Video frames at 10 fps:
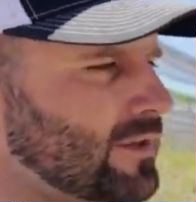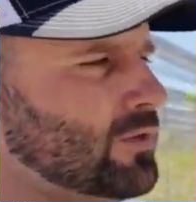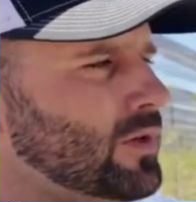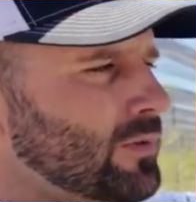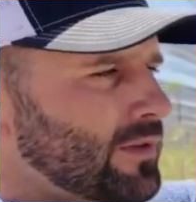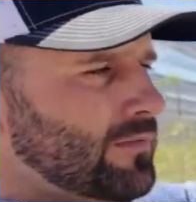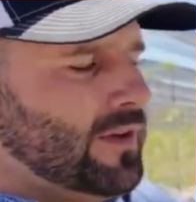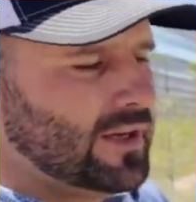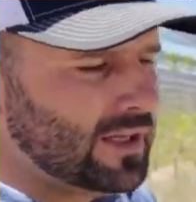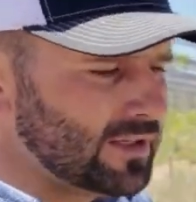a tree with
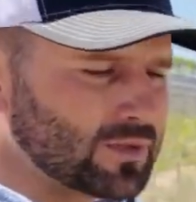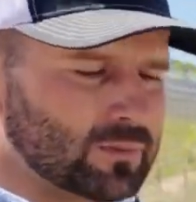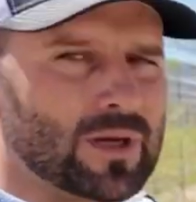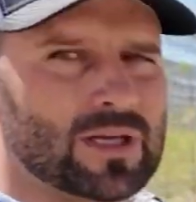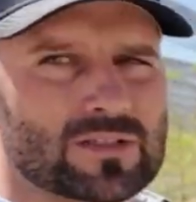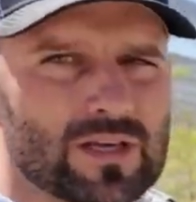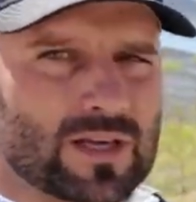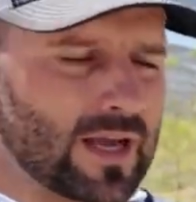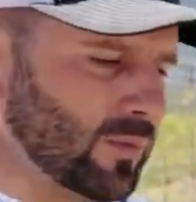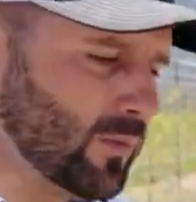very little space,
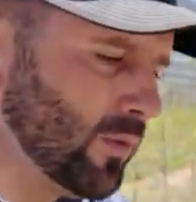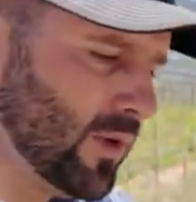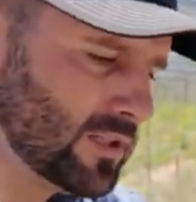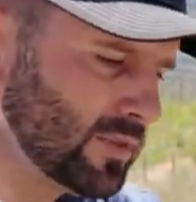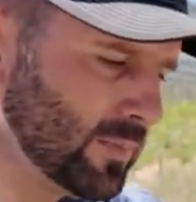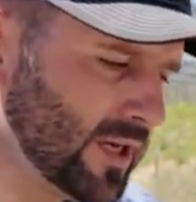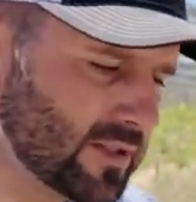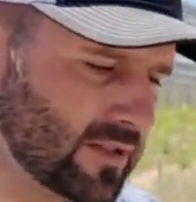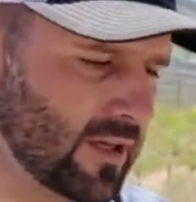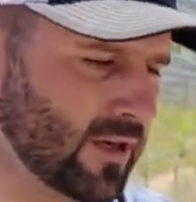and we want
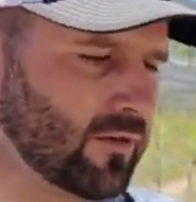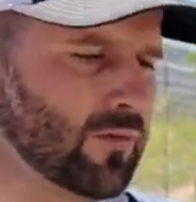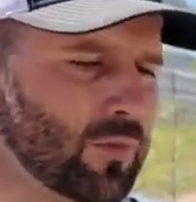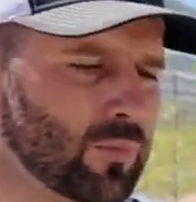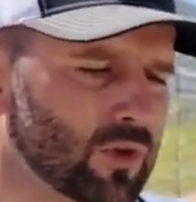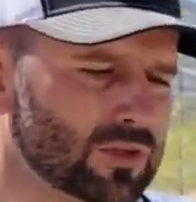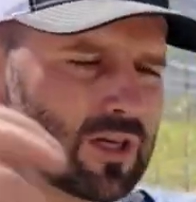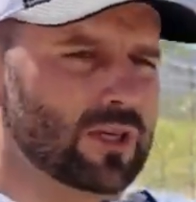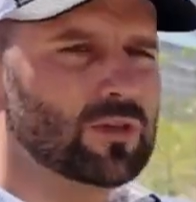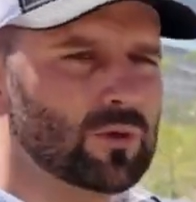space for more
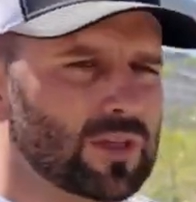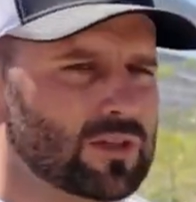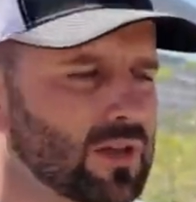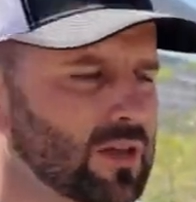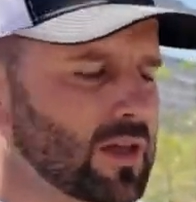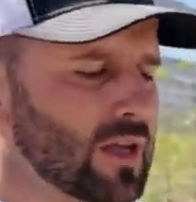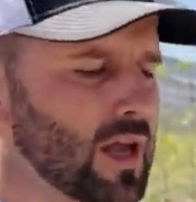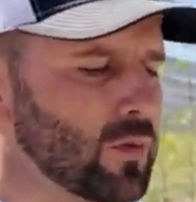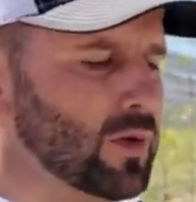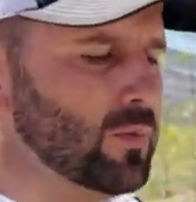sun to enter,
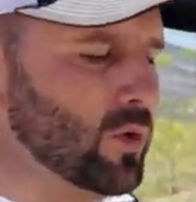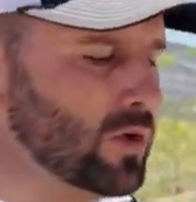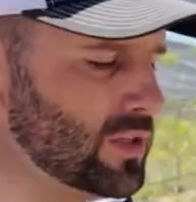and when more